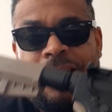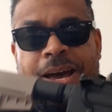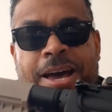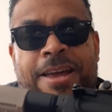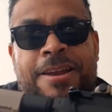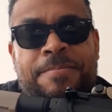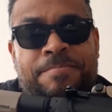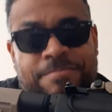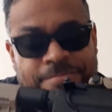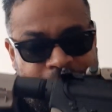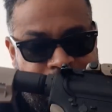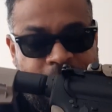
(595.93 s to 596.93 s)
had him
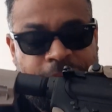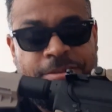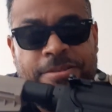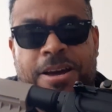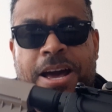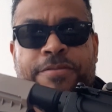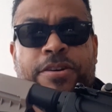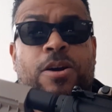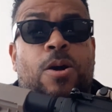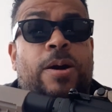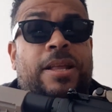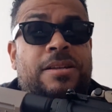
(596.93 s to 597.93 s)
have a
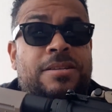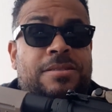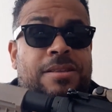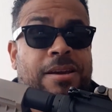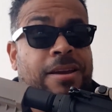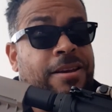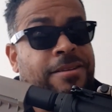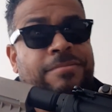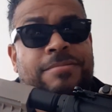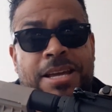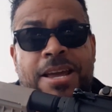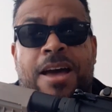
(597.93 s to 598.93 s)
go at this thing,
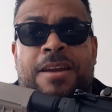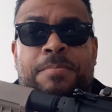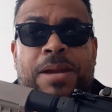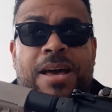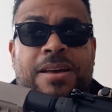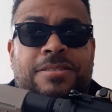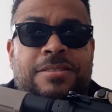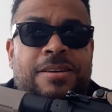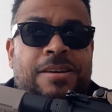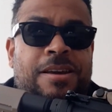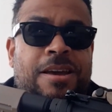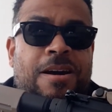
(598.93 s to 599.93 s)
and he had a blast.
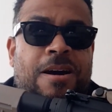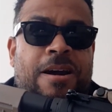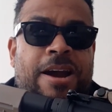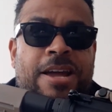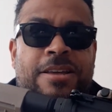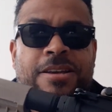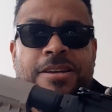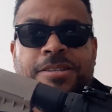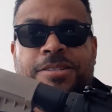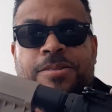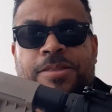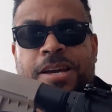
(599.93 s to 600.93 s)
All right,
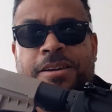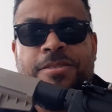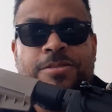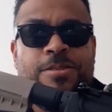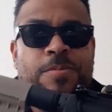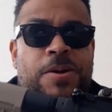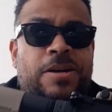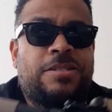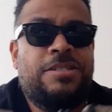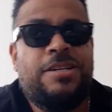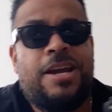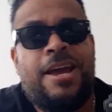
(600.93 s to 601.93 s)
so thank you so
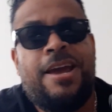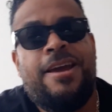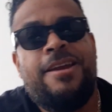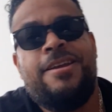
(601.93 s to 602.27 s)
much, and